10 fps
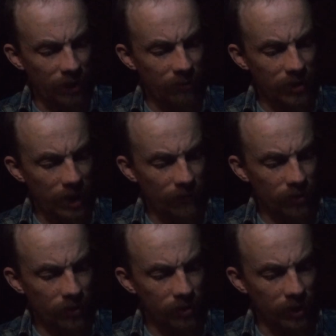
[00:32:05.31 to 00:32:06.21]
I would never,
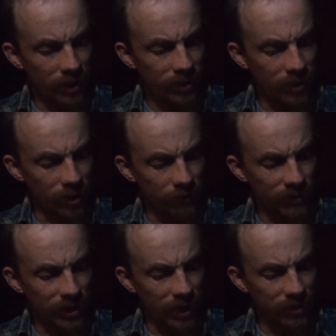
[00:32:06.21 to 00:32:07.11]
under any
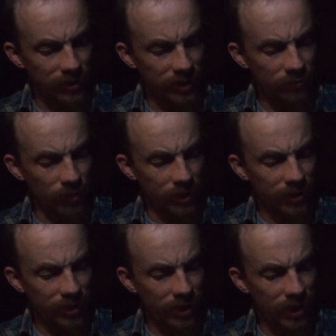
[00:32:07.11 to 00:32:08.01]
circumstances, want
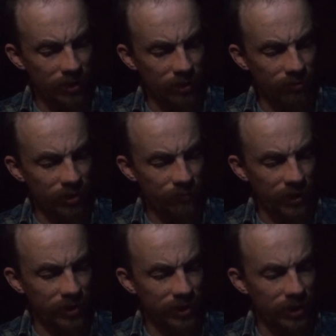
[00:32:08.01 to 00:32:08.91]
to tangle with a
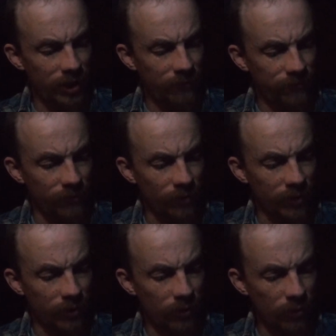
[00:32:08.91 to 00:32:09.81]
person like Flug
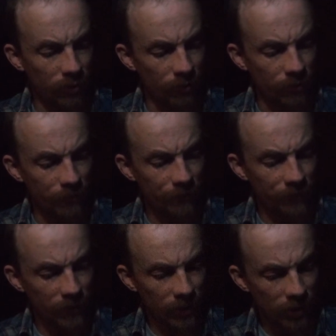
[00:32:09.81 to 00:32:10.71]
in a courtroom,
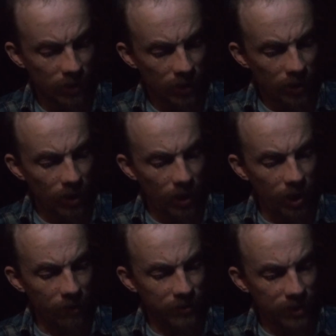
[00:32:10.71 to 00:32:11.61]

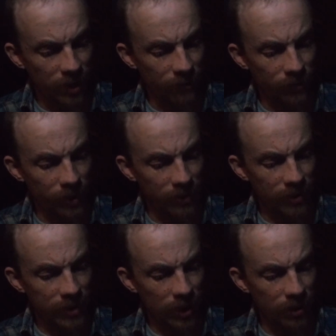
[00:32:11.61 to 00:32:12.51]
and I was careful not
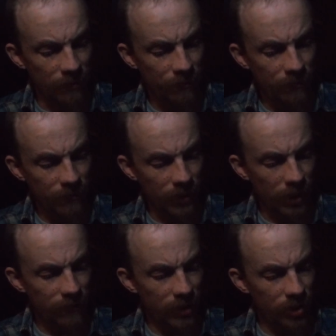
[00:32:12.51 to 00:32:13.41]
to tell him,
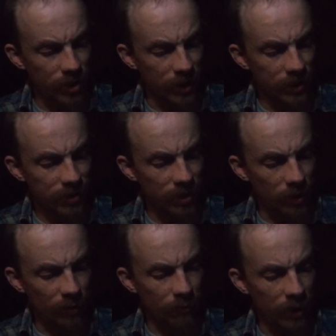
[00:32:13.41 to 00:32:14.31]
even in jest,
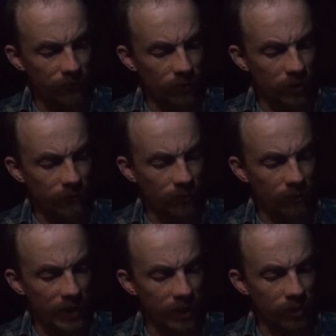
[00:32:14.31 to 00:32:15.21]
about my 44
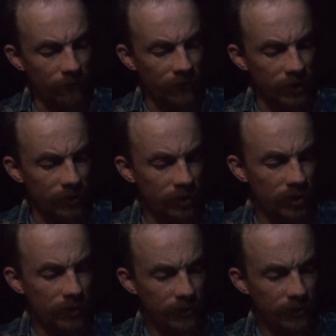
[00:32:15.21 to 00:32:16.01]
Magnum fetish.